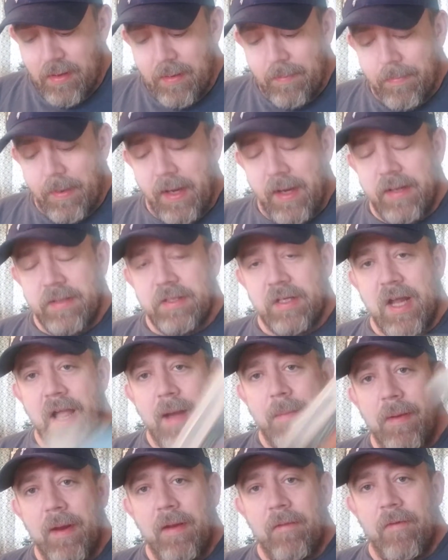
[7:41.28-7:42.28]
But it's a
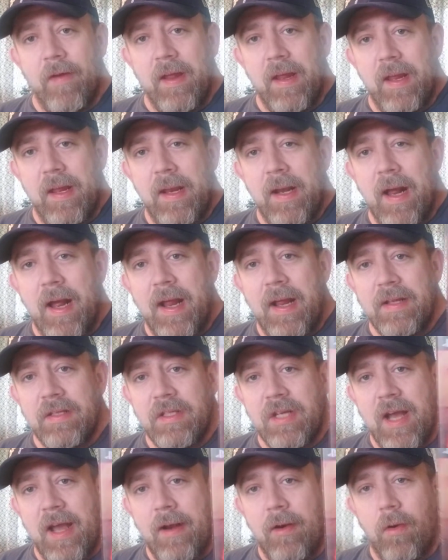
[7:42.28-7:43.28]
copy of an NIS
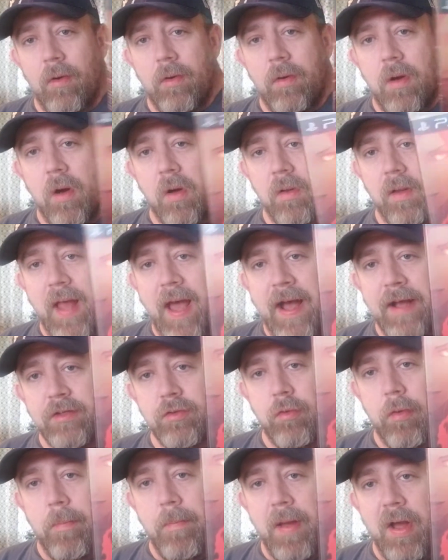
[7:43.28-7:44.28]
title called Last
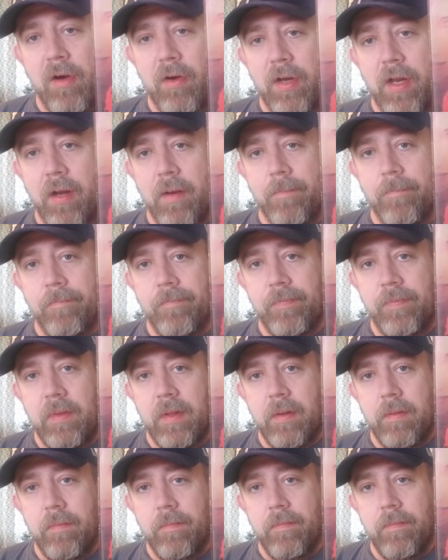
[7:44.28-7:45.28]
Rebellion.
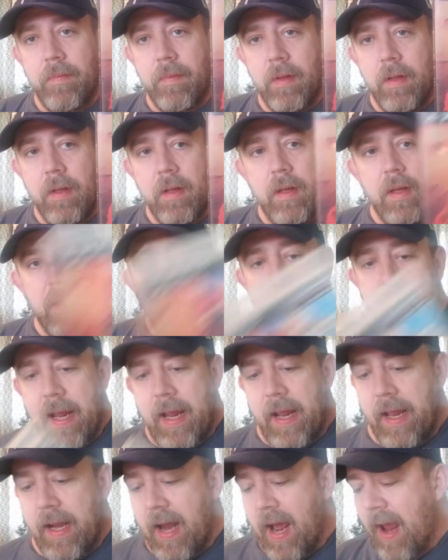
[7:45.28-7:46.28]

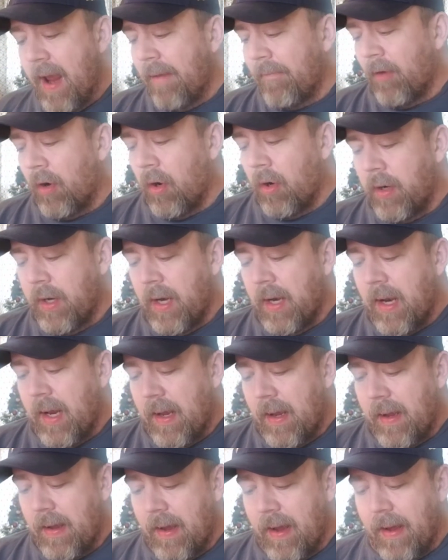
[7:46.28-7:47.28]
And I haven't heard it.
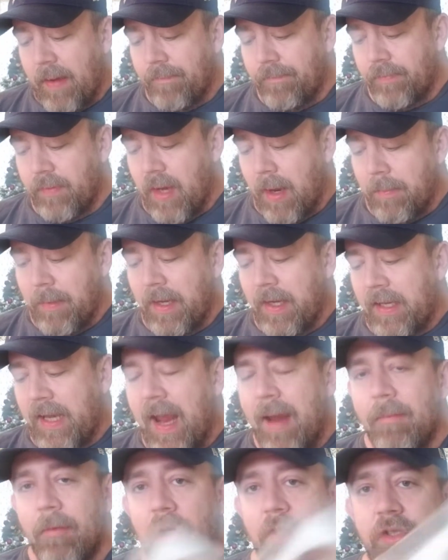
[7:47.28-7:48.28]
I mean, the
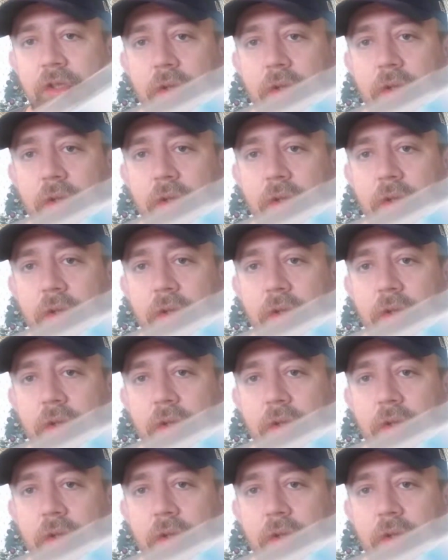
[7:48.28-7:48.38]
game looks